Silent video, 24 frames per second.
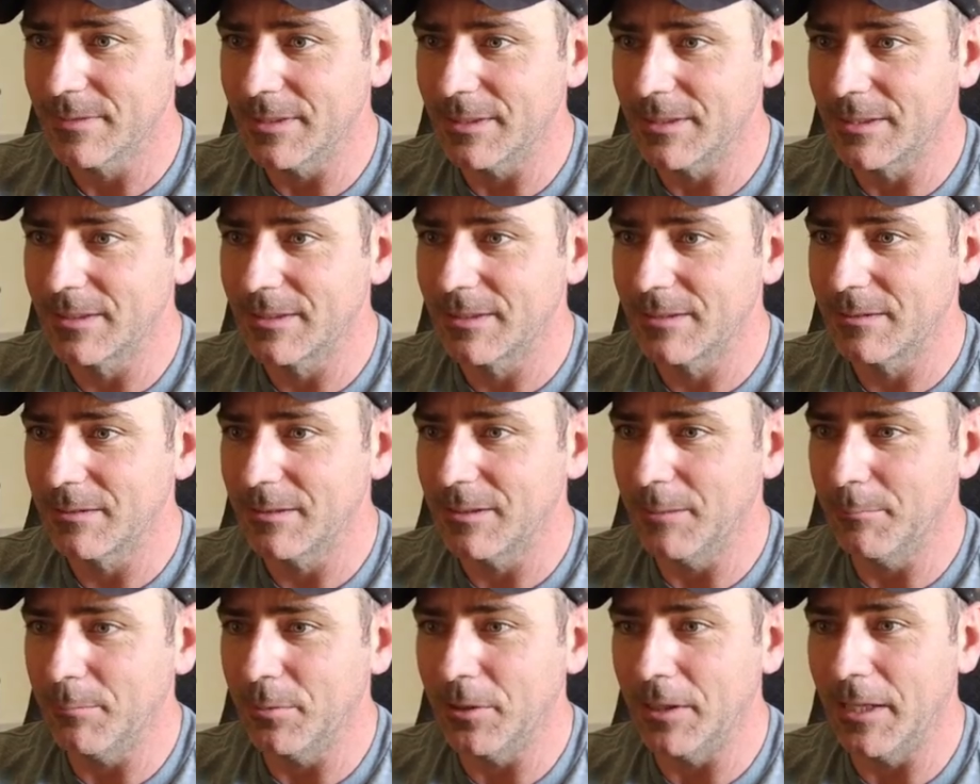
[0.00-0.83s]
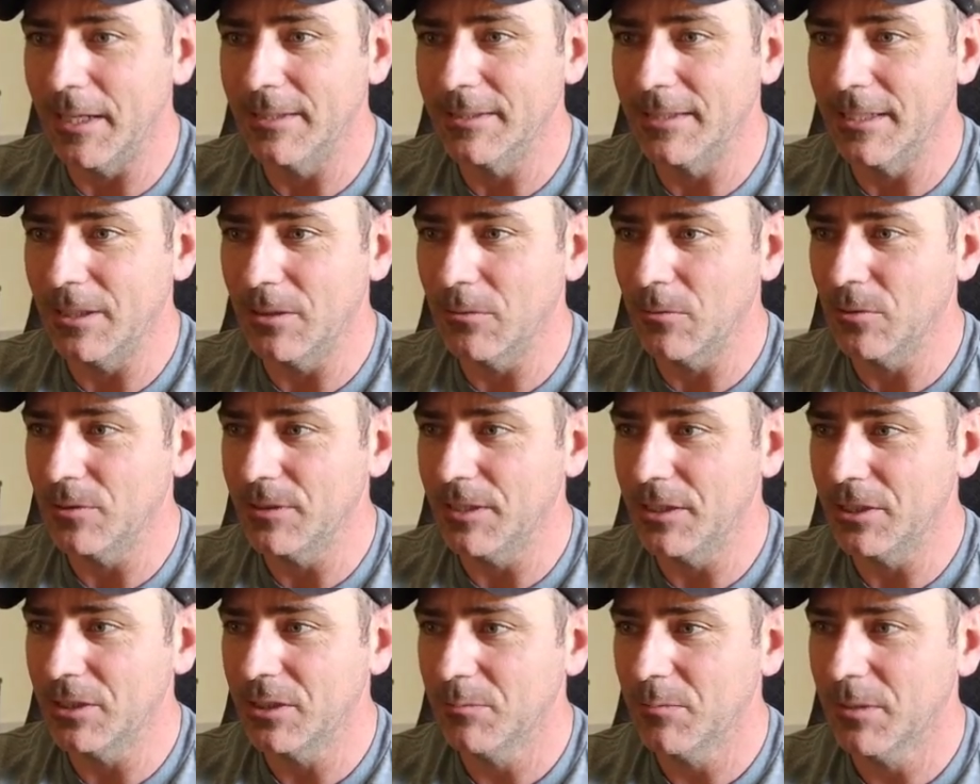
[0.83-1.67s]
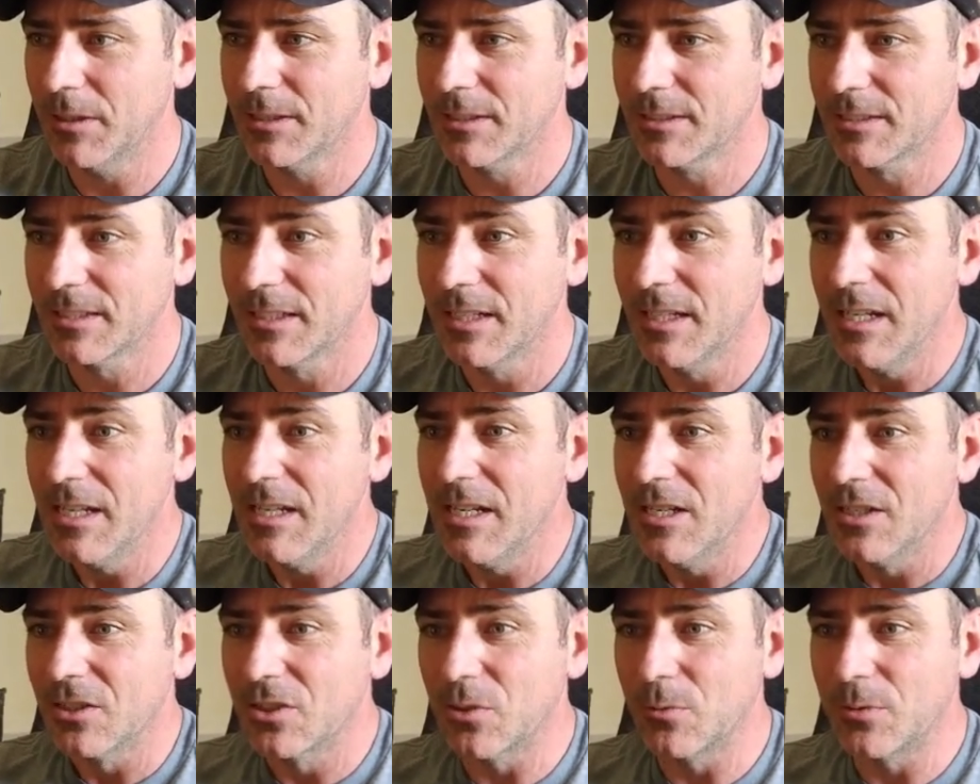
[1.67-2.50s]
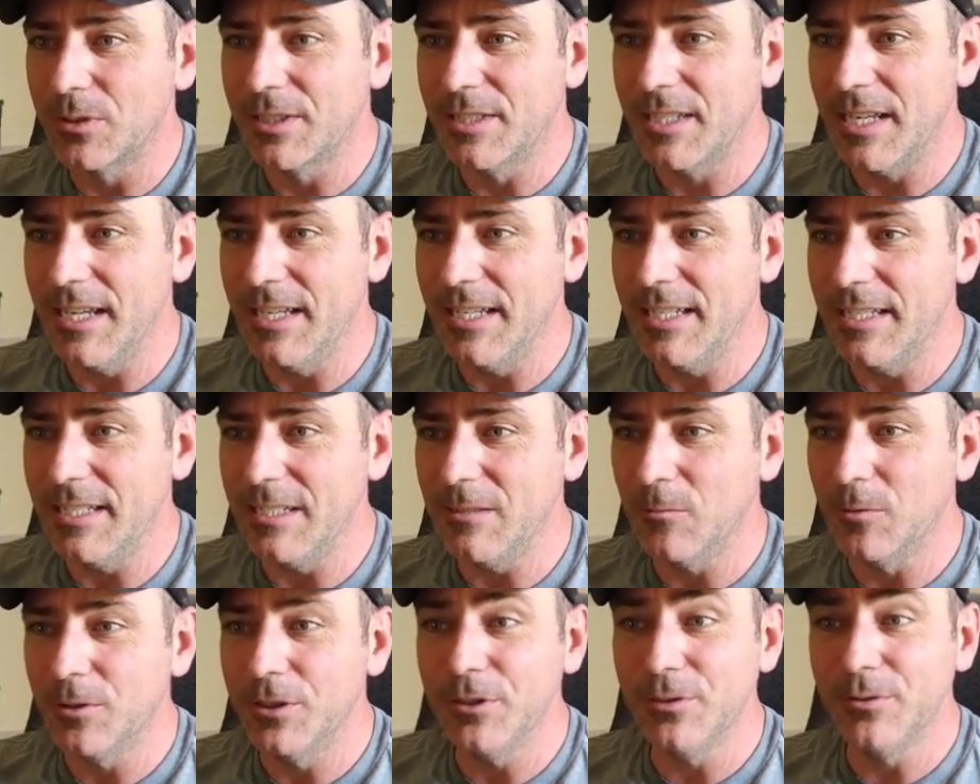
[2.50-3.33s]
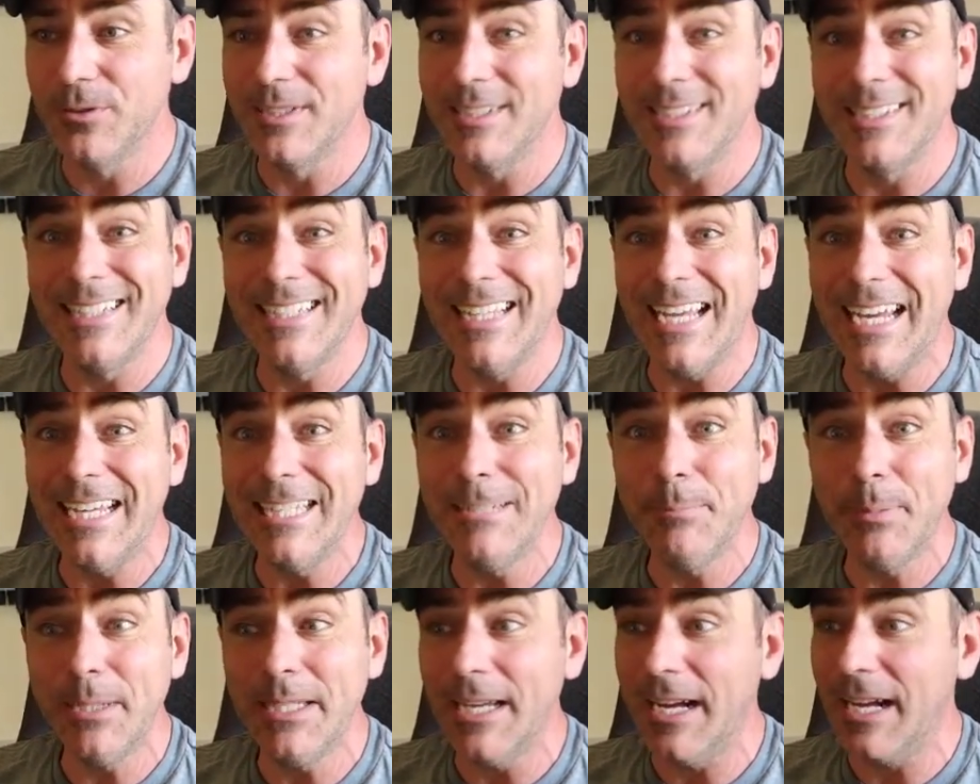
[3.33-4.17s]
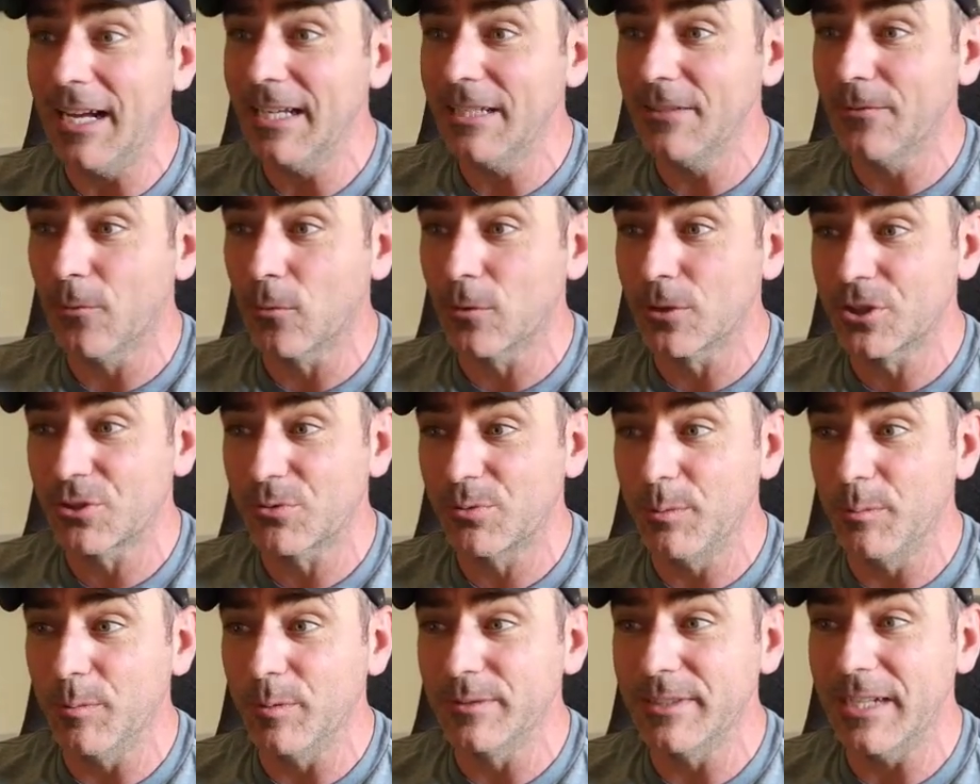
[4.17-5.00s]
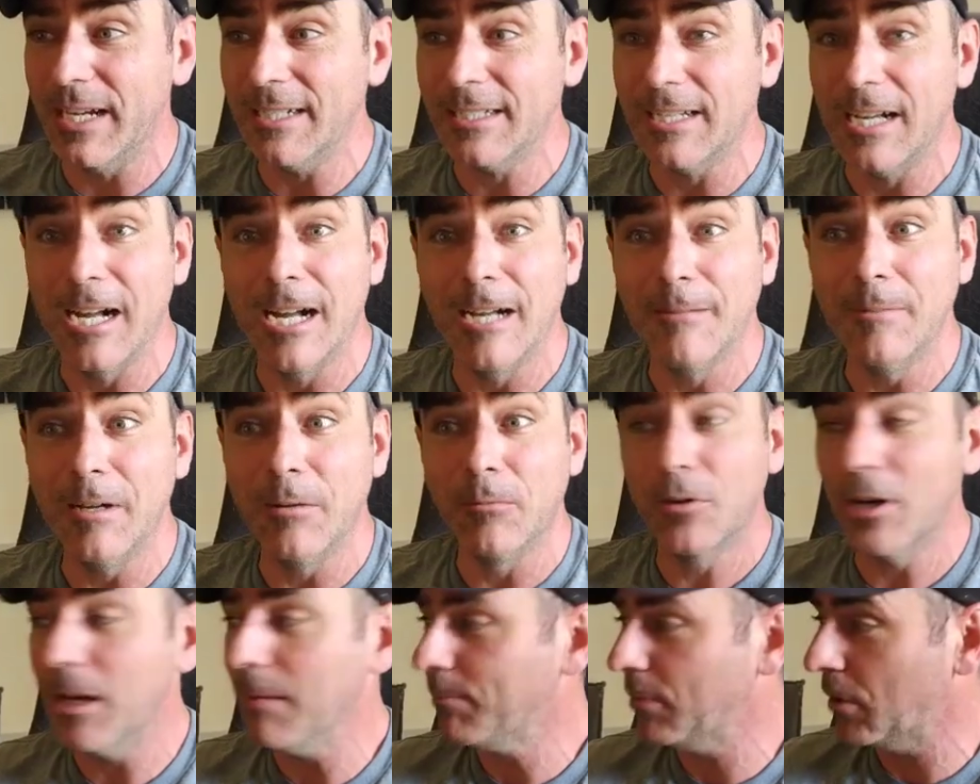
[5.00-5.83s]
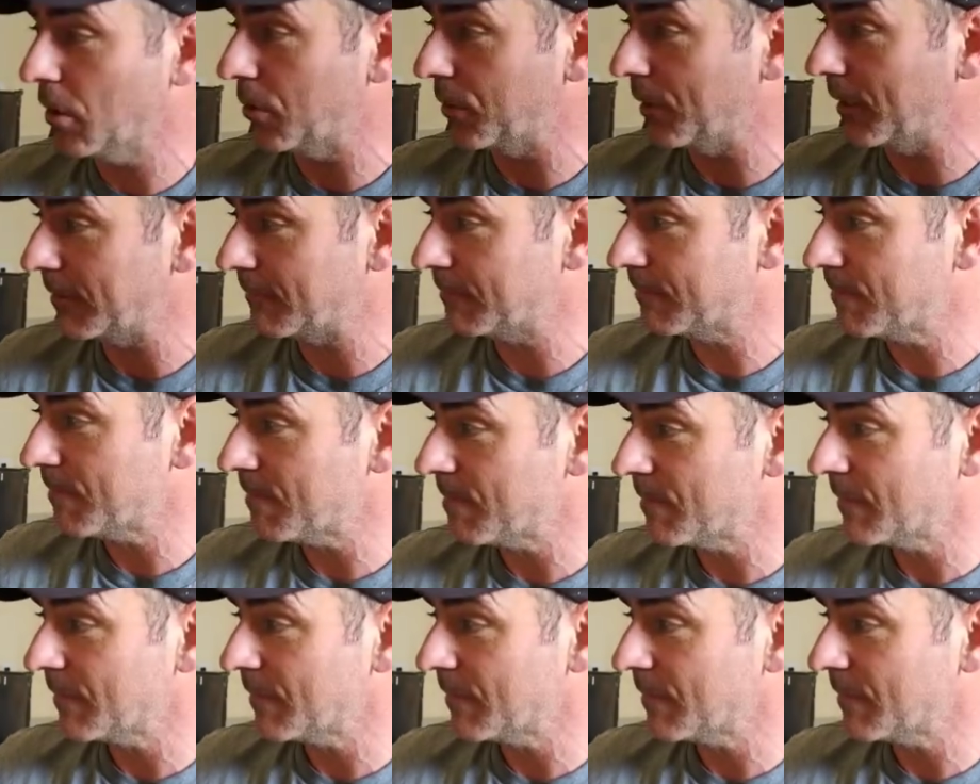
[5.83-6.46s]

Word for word: Let's put that inside the quotation marks. So we're saying we're using the A P I for Streamable dot com and we're uploading.